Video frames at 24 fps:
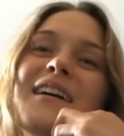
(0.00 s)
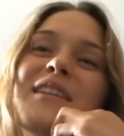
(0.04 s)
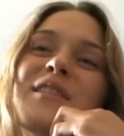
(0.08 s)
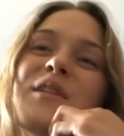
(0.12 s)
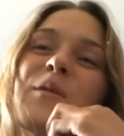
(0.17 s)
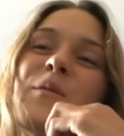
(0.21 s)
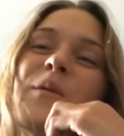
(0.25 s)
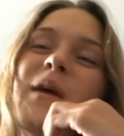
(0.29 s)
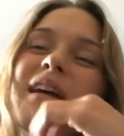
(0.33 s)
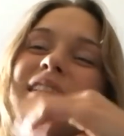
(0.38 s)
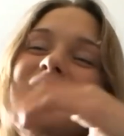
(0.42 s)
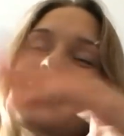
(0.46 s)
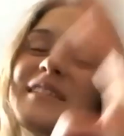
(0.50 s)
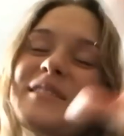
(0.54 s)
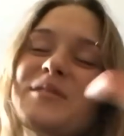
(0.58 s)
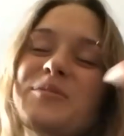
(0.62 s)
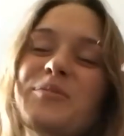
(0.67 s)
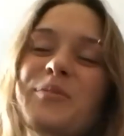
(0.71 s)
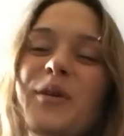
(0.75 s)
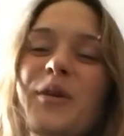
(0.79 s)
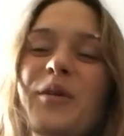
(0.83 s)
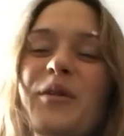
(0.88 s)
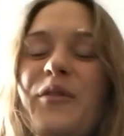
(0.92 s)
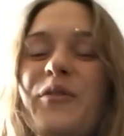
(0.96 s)
The weather is
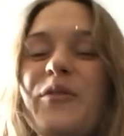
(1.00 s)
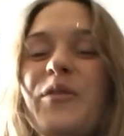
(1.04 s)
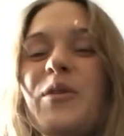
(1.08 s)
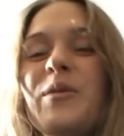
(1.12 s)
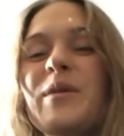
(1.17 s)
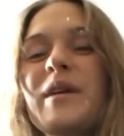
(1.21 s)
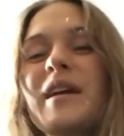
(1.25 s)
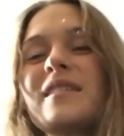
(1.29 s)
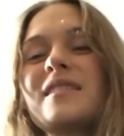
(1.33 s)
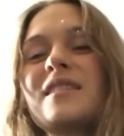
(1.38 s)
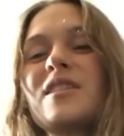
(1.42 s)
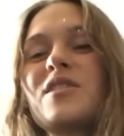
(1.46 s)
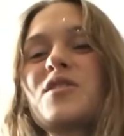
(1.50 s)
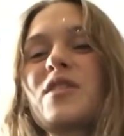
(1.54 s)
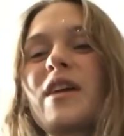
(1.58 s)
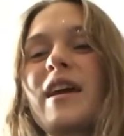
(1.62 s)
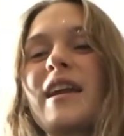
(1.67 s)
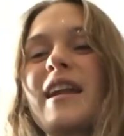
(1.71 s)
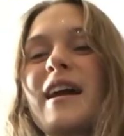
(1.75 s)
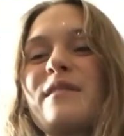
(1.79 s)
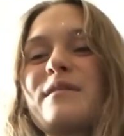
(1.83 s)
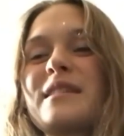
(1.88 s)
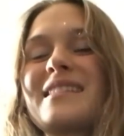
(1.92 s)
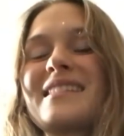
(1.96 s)
beautiful. We get to
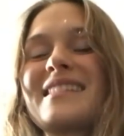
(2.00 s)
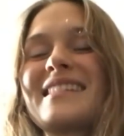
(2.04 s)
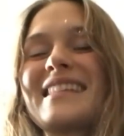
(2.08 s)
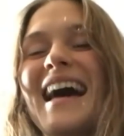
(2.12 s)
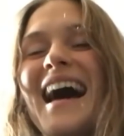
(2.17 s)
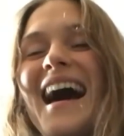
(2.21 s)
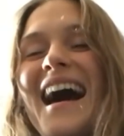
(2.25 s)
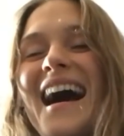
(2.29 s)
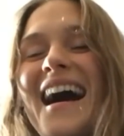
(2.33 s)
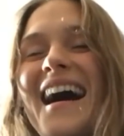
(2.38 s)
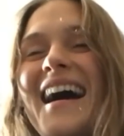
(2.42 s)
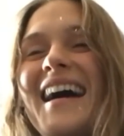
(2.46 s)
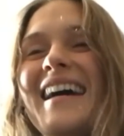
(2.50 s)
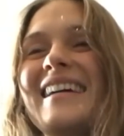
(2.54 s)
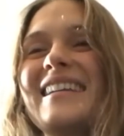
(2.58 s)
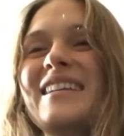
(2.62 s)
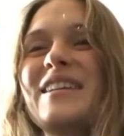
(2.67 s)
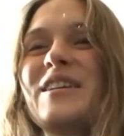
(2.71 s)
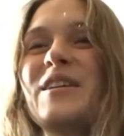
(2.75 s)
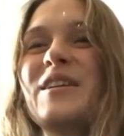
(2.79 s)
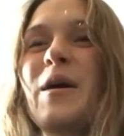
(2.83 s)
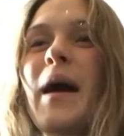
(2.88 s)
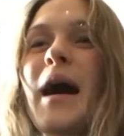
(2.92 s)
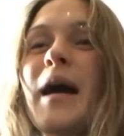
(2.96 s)
train outside.
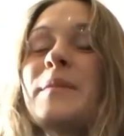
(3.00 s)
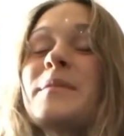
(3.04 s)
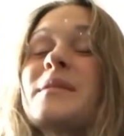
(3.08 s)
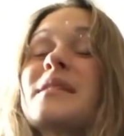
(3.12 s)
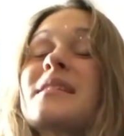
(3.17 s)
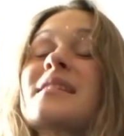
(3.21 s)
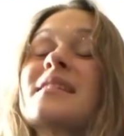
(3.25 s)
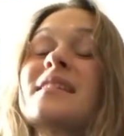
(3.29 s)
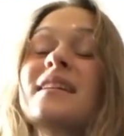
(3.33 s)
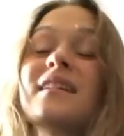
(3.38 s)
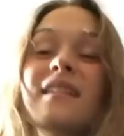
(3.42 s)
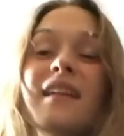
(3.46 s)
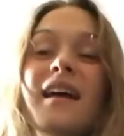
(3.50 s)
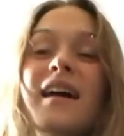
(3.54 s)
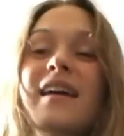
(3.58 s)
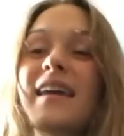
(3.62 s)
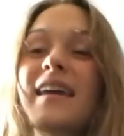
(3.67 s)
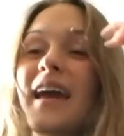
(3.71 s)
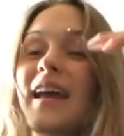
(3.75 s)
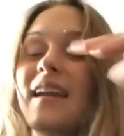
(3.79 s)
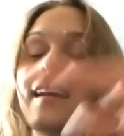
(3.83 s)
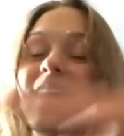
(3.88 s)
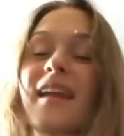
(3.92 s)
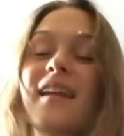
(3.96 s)
You know, I'm still
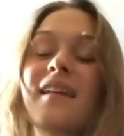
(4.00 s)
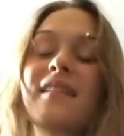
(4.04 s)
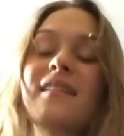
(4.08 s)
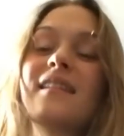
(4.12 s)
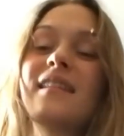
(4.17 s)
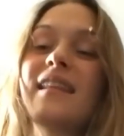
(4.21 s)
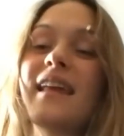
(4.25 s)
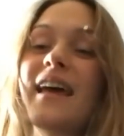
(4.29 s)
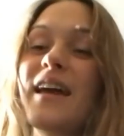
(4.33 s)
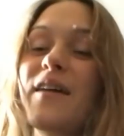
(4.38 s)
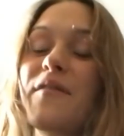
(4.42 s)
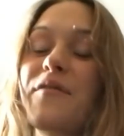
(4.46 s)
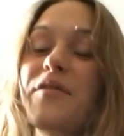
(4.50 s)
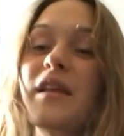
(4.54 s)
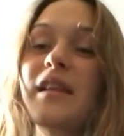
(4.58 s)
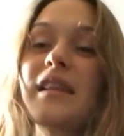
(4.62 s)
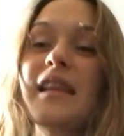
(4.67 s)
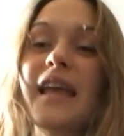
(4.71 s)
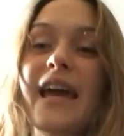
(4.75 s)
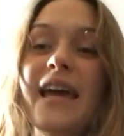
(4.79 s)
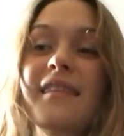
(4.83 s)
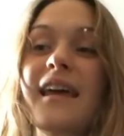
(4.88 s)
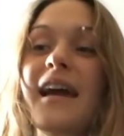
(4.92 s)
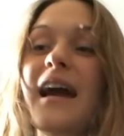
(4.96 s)
again getting the lay of the
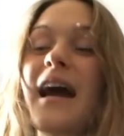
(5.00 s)
land.